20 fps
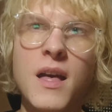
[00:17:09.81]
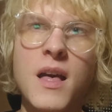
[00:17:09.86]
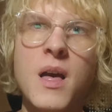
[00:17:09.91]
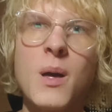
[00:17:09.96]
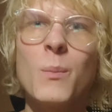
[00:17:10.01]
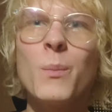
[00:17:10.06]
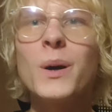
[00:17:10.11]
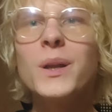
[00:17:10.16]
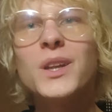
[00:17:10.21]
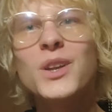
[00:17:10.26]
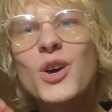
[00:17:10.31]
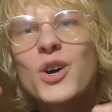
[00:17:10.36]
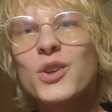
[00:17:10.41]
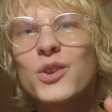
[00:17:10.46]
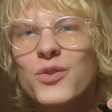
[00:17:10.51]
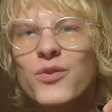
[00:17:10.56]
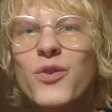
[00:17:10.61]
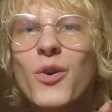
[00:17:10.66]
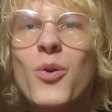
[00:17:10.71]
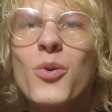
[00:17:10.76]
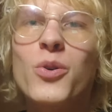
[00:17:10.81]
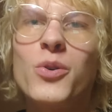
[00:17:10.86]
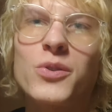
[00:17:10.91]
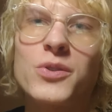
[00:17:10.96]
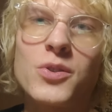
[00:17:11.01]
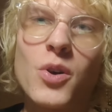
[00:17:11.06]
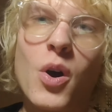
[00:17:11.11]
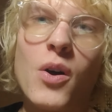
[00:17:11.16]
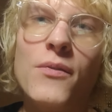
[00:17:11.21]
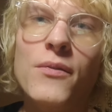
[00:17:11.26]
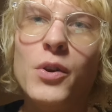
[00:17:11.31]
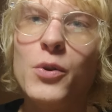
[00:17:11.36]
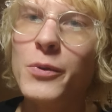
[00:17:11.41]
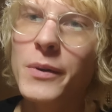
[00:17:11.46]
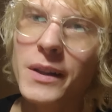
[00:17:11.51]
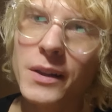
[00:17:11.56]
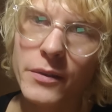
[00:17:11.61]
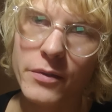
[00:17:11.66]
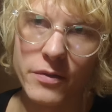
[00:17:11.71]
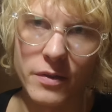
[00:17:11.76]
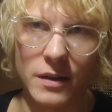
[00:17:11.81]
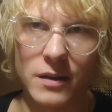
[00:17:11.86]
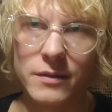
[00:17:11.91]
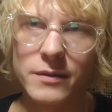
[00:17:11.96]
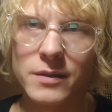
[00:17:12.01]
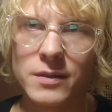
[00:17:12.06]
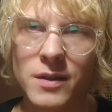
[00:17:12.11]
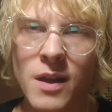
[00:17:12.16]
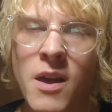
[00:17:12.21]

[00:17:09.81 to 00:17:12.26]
but not focus on the real things